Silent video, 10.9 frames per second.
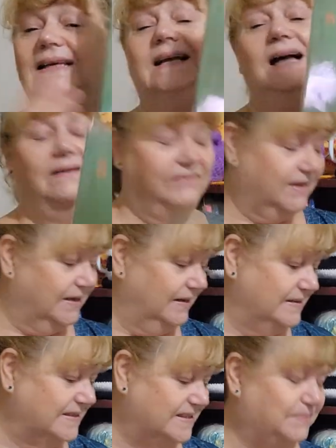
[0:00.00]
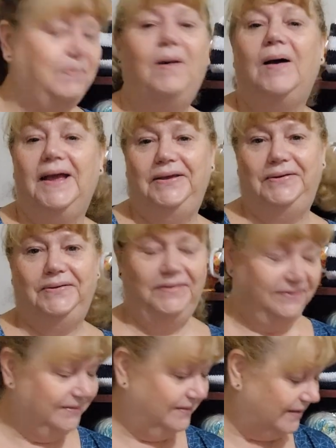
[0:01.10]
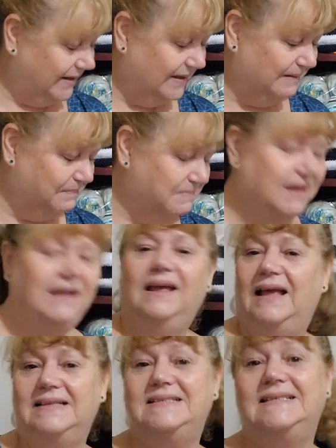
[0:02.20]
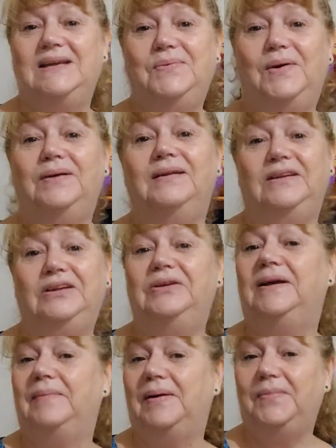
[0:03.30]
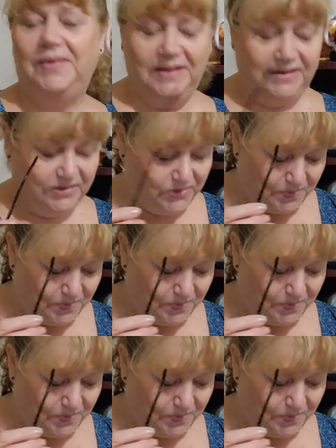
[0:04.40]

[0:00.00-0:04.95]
the cover can inspire you and see what you come up with in your